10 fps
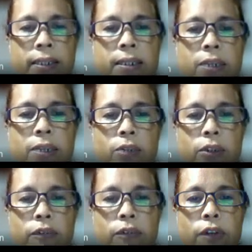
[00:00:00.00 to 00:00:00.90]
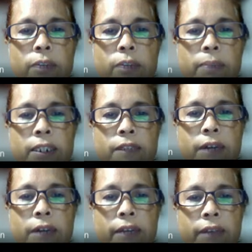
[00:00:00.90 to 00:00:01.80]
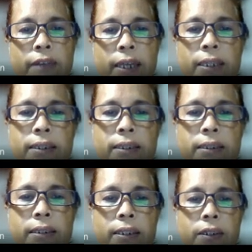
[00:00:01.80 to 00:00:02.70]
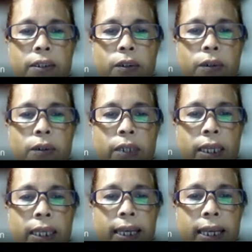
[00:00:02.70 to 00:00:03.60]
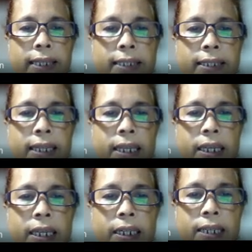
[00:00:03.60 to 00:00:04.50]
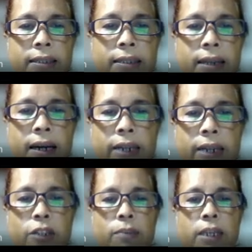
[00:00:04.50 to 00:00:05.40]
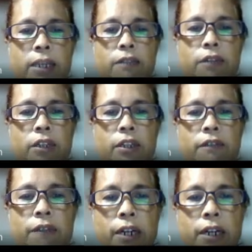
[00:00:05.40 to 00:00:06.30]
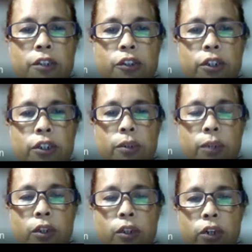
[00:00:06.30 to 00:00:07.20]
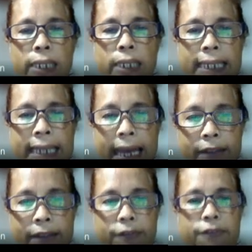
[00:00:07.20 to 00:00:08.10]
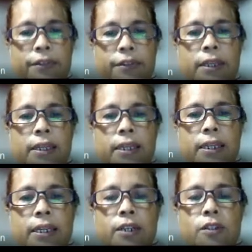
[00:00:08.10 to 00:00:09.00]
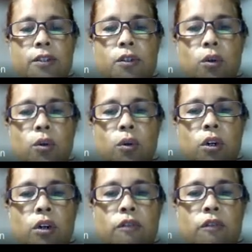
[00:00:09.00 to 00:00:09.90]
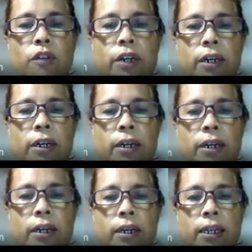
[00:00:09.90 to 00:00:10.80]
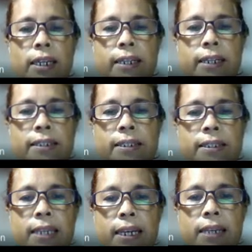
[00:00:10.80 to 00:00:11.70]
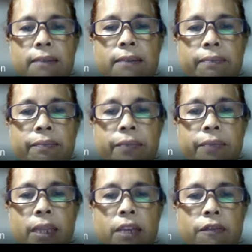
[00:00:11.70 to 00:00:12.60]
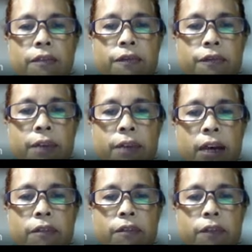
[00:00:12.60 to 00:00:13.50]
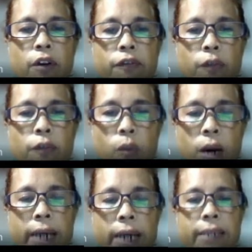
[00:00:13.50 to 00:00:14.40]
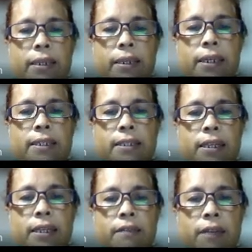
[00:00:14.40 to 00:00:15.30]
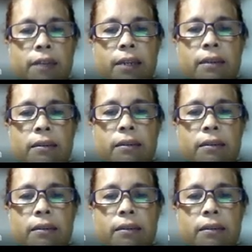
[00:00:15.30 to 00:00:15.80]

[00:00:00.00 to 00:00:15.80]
is equal to 4 plus 5x. Okay, x in here is the argument for the function we're calling f. So for, let's say, if f of 1 is given,